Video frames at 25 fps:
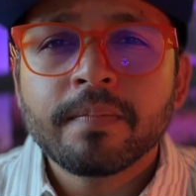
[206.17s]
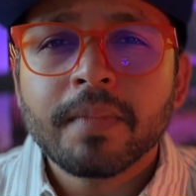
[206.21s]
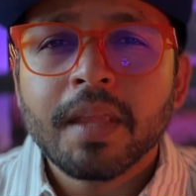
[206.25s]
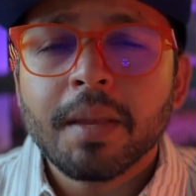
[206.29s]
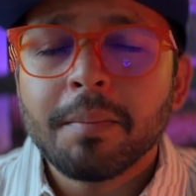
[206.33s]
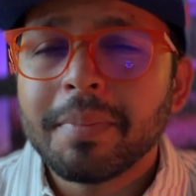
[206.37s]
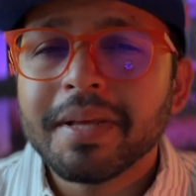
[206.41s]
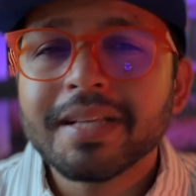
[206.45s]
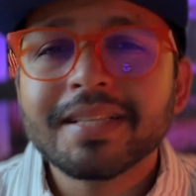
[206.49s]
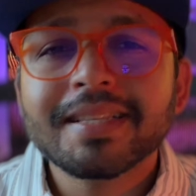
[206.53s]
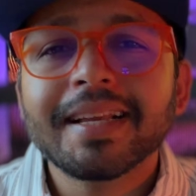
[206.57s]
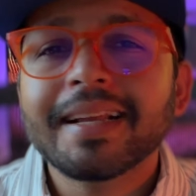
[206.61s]

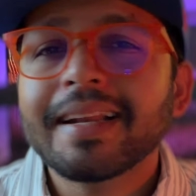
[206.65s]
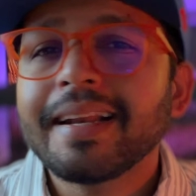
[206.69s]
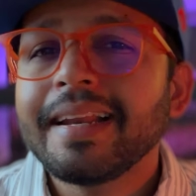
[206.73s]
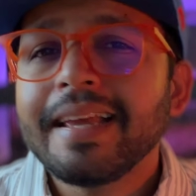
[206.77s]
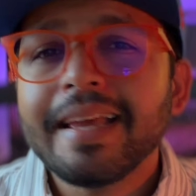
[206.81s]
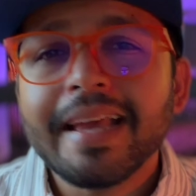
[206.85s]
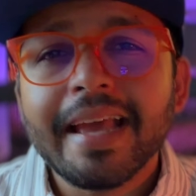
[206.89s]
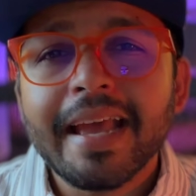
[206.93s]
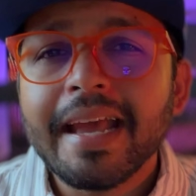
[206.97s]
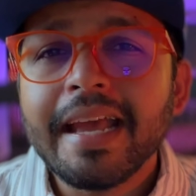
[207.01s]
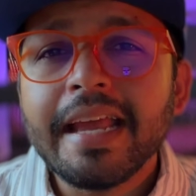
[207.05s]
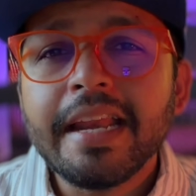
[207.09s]

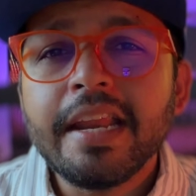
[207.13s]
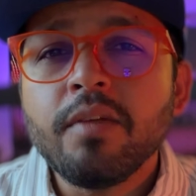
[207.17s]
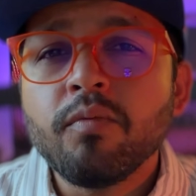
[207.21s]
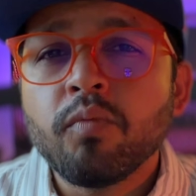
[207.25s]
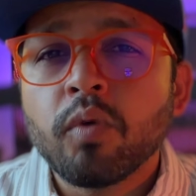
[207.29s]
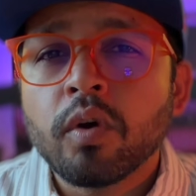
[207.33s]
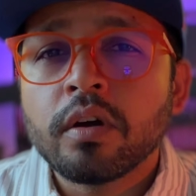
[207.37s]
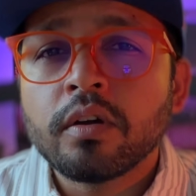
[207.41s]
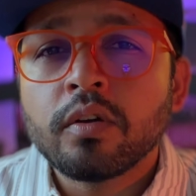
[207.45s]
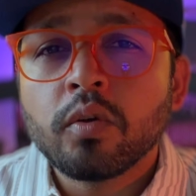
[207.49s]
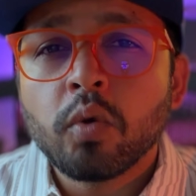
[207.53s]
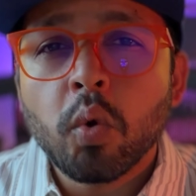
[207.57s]
Basically
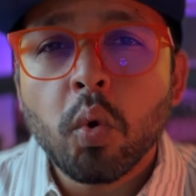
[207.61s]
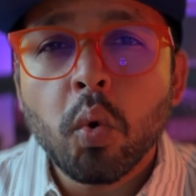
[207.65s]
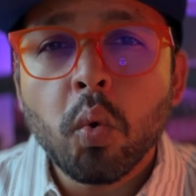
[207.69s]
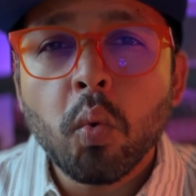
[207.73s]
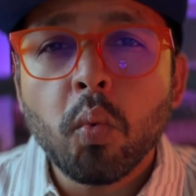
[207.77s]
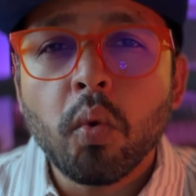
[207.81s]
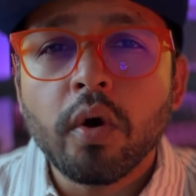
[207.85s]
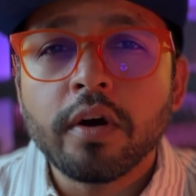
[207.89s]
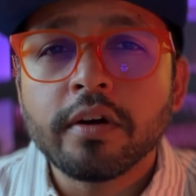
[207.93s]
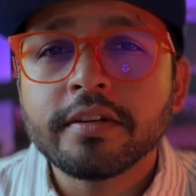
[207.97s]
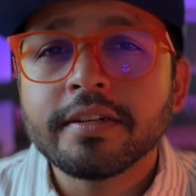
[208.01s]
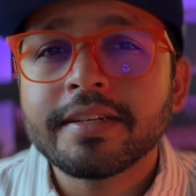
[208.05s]
anyone who
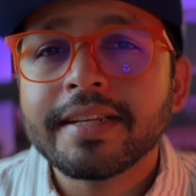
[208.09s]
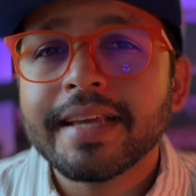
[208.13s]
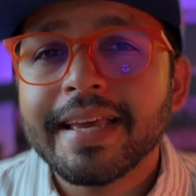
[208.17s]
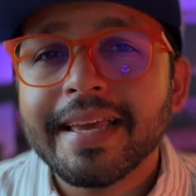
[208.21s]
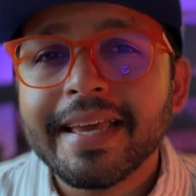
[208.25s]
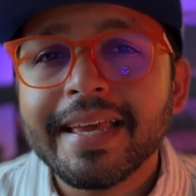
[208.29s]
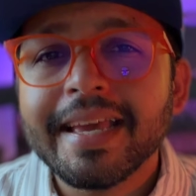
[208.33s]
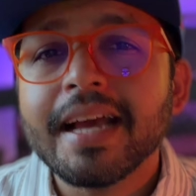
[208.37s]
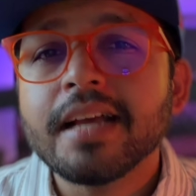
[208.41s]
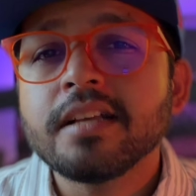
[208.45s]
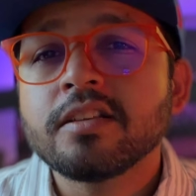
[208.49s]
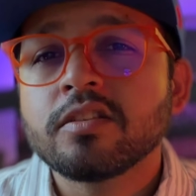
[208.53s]
wants
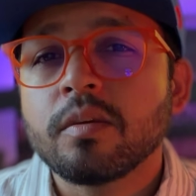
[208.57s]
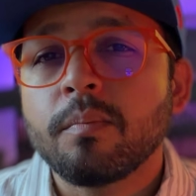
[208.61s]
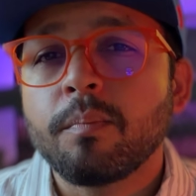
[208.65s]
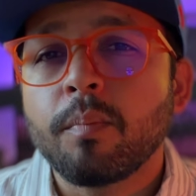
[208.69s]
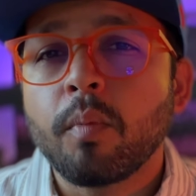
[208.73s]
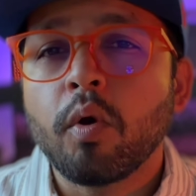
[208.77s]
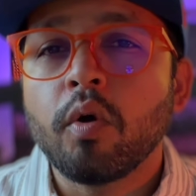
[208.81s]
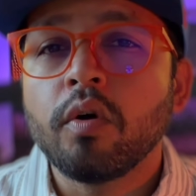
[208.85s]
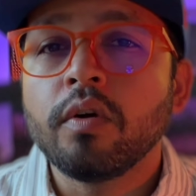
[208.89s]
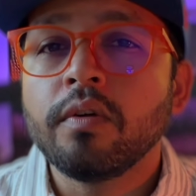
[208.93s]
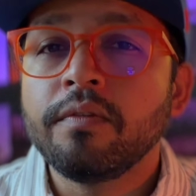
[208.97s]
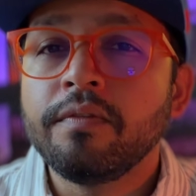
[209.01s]
AI
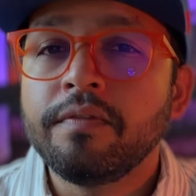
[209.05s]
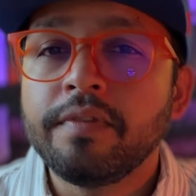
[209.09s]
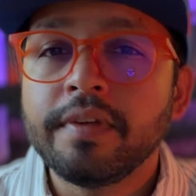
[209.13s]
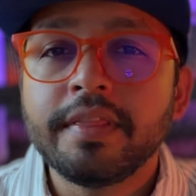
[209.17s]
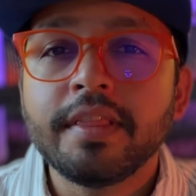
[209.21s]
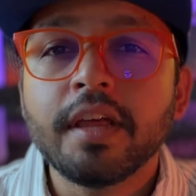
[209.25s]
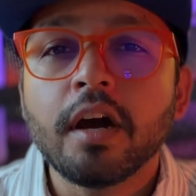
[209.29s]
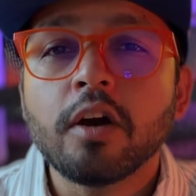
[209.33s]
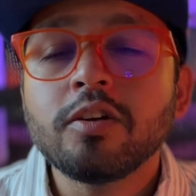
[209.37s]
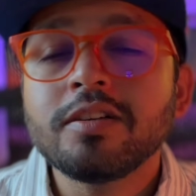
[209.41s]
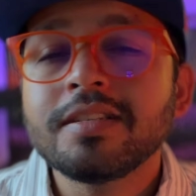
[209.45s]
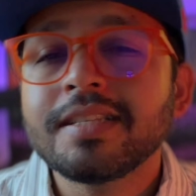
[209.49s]
support
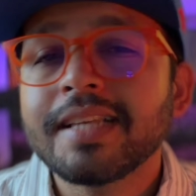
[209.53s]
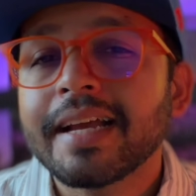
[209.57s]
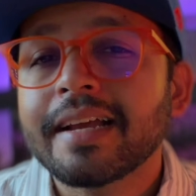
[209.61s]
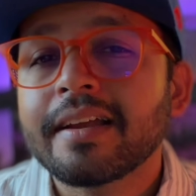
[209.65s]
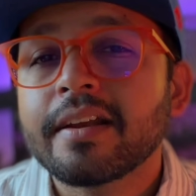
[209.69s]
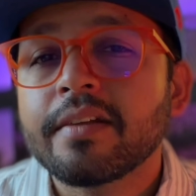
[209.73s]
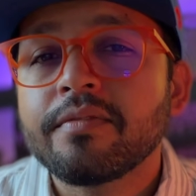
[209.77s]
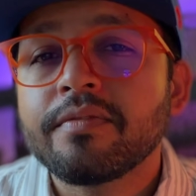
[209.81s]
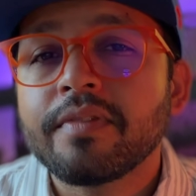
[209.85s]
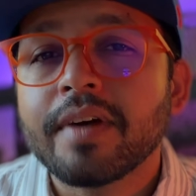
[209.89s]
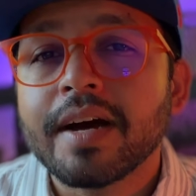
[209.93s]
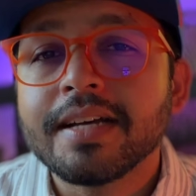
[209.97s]
without
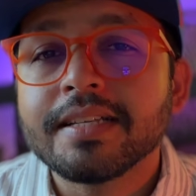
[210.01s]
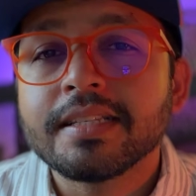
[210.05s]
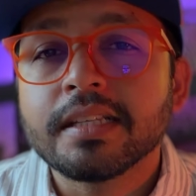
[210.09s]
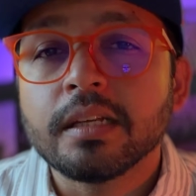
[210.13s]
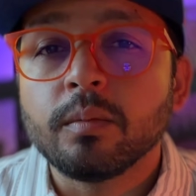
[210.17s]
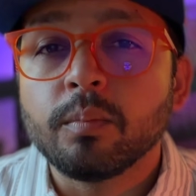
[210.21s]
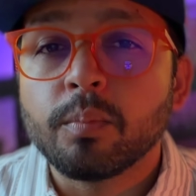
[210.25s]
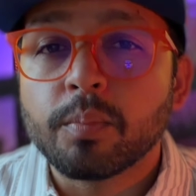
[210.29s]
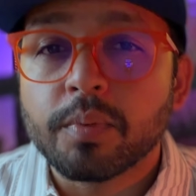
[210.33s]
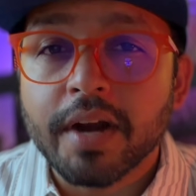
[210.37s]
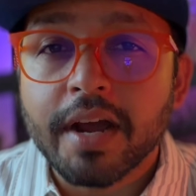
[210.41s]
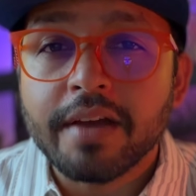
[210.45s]

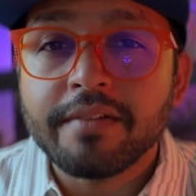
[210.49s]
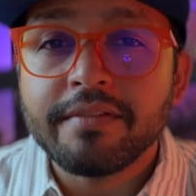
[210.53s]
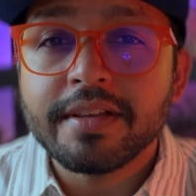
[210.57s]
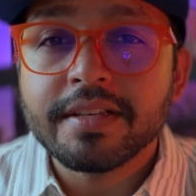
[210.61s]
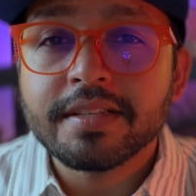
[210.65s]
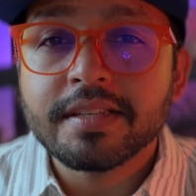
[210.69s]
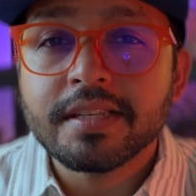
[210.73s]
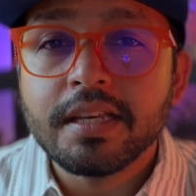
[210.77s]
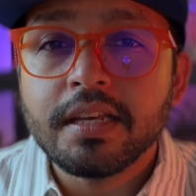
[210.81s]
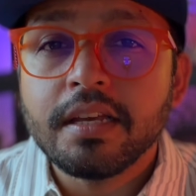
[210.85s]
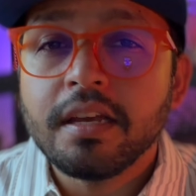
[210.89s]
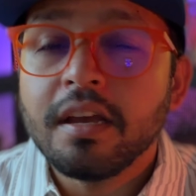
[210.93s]
sacrificing
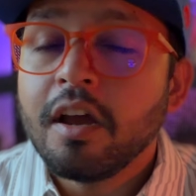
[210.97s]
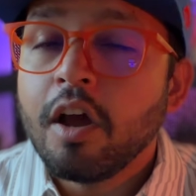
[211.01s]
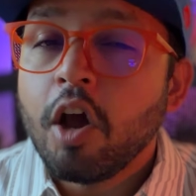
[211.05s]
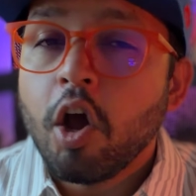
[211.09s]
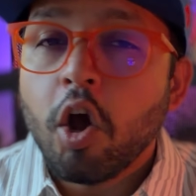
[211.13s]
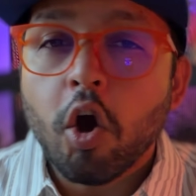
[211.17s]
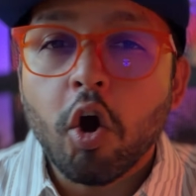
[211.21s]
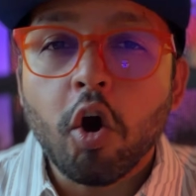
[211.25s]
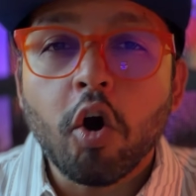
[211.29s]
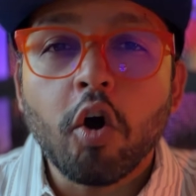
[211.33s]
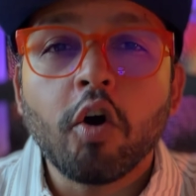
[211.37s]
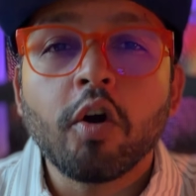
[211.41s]
privacy
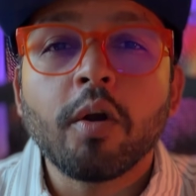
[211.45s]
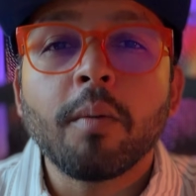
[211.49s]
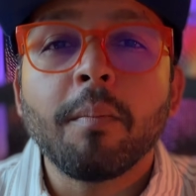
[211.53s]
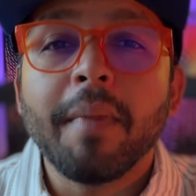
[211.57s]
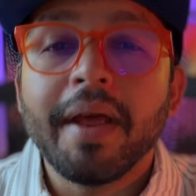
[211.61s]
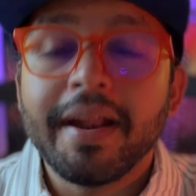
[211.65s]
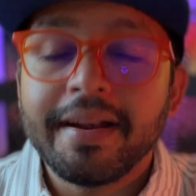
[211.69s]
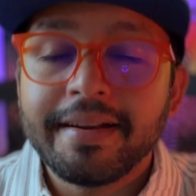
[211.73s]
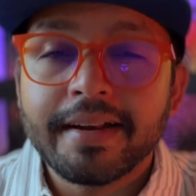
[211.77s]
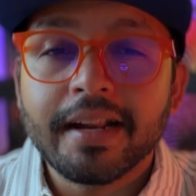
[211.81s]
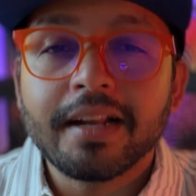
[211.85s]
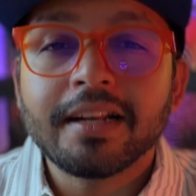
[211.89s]
or
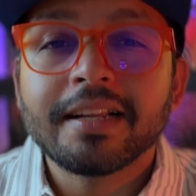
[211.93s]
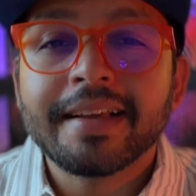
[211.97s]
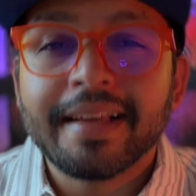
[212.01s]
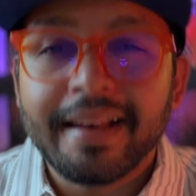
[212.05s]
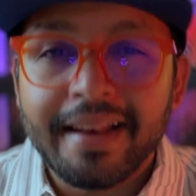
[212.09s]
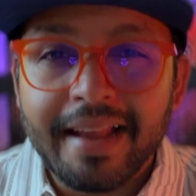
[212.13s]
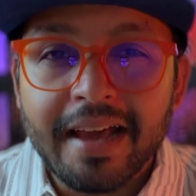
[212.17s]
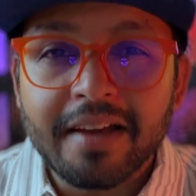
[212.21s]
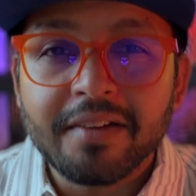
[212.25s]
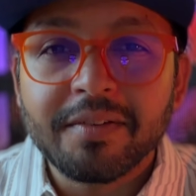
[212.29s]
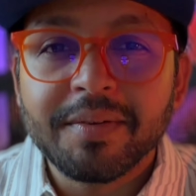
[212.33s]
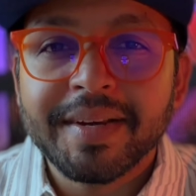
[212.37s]
mental
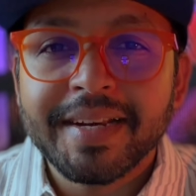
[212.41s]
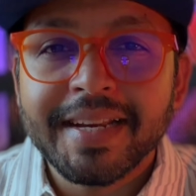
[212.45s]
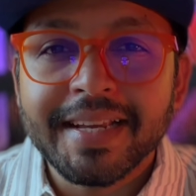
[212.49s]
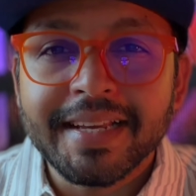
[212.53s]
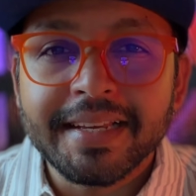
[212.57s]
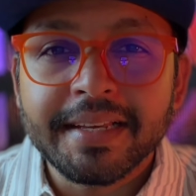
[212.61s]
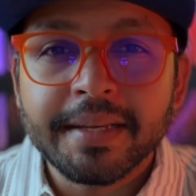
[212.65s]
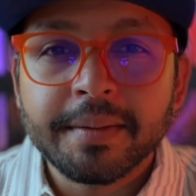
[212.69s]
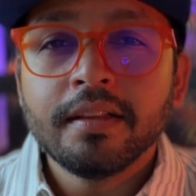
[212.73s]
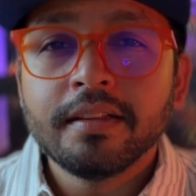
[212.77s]
clarity.